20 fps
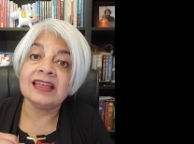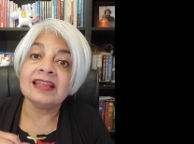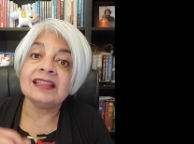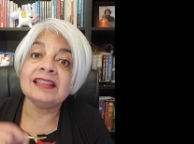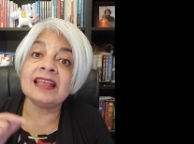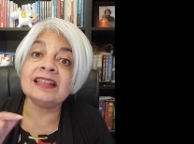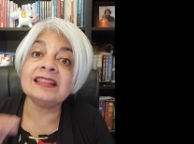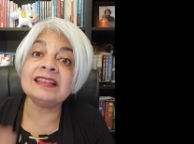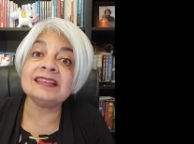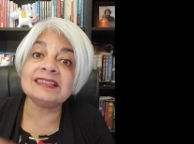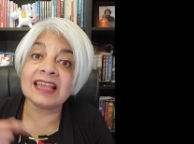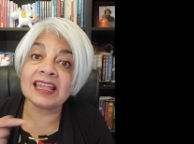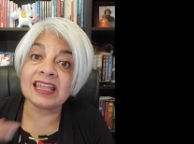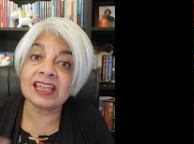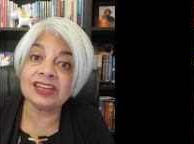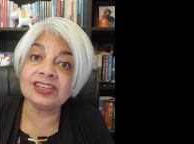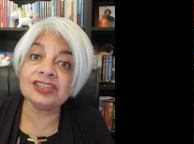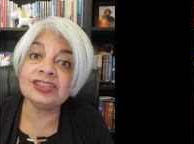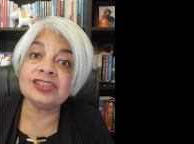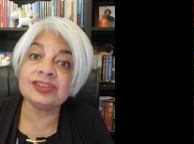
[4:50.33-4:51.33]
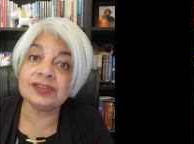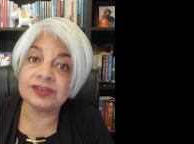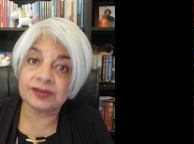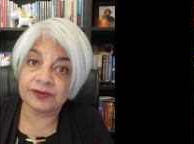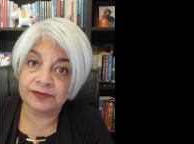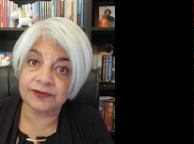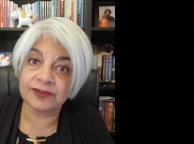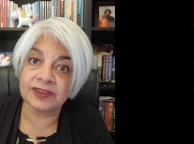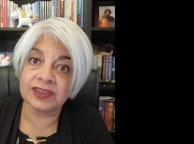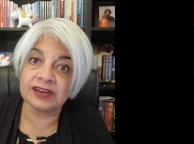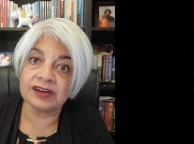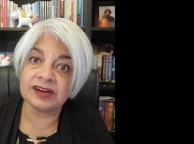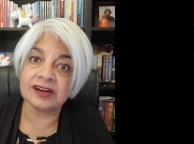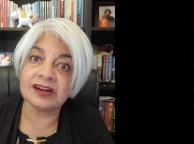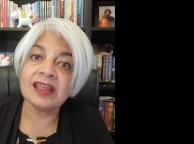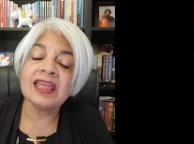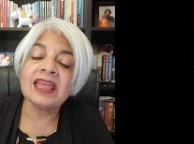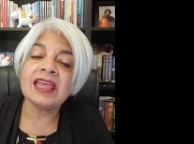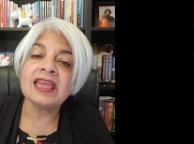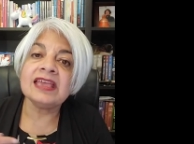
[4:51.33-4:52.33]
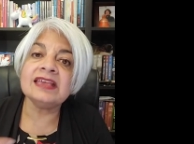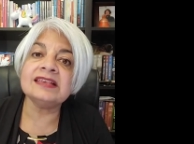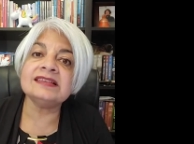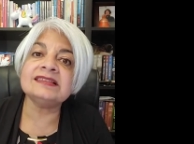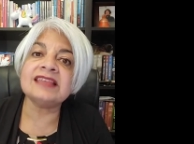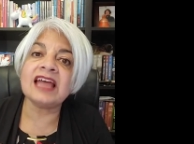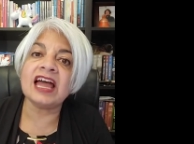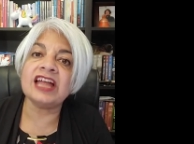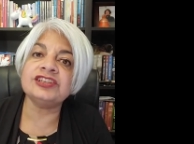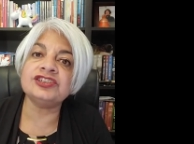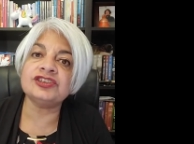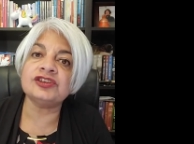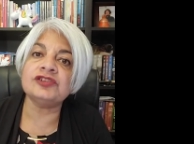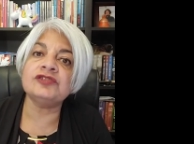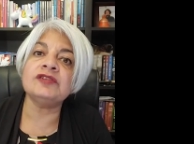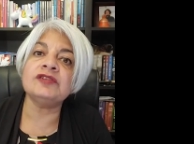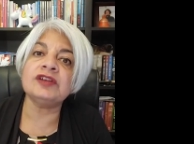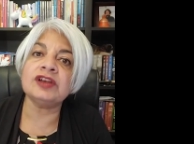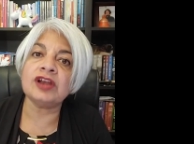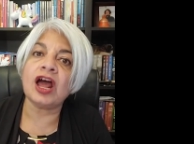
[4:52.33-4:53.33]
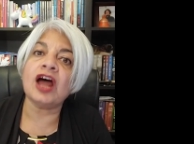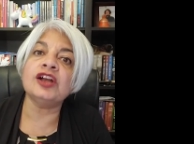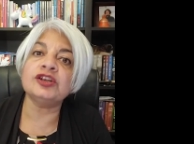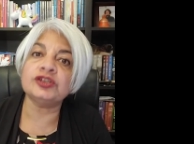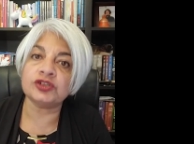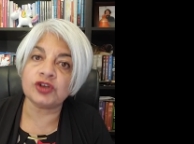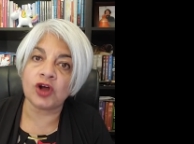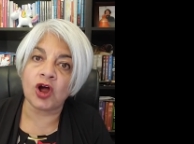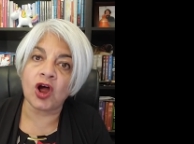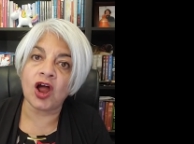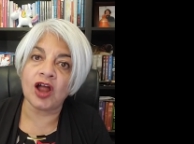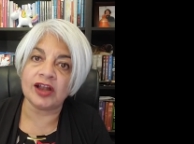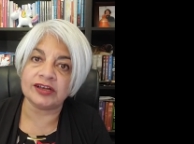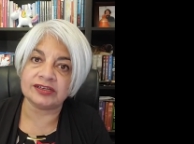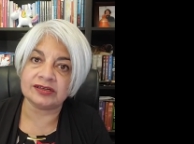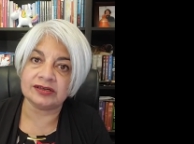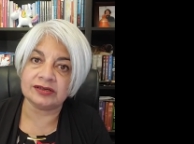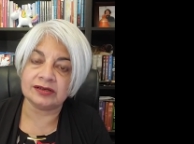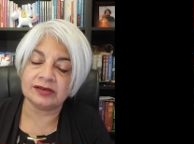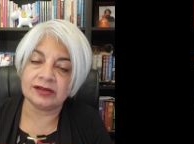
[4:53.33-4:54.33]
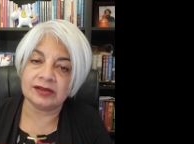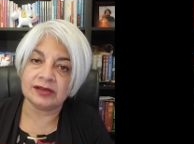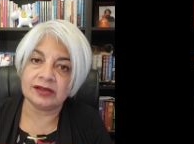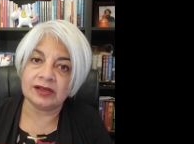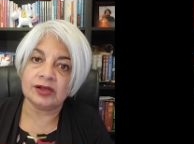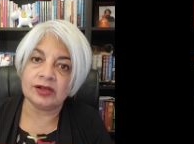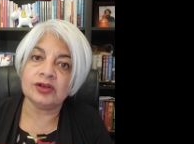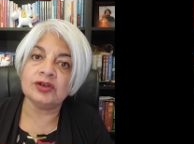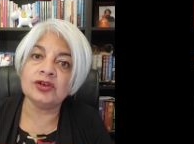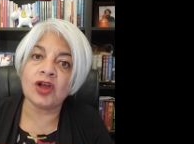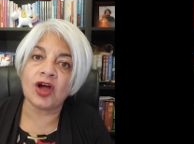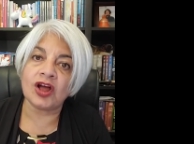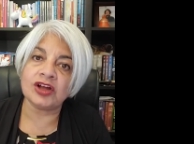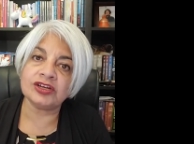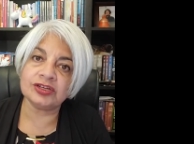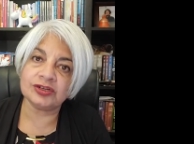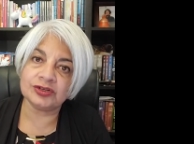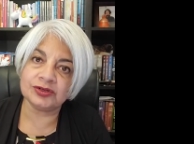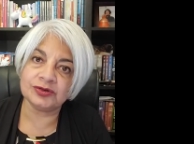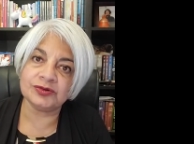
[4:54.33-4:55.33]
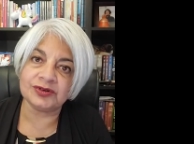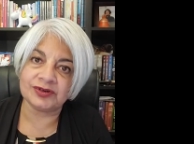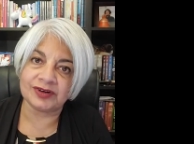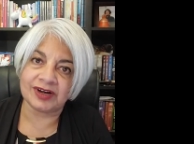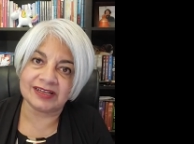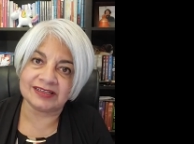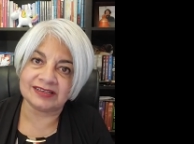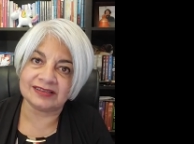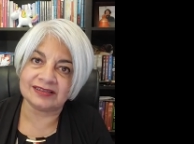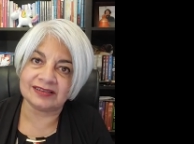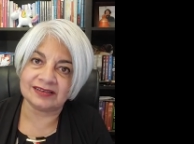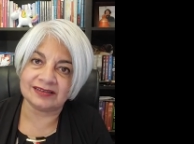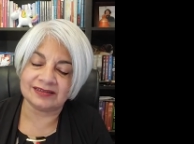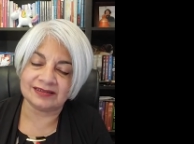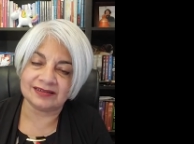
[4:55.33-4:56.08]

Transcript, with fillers: Then the second fear is that children are taught not to trust.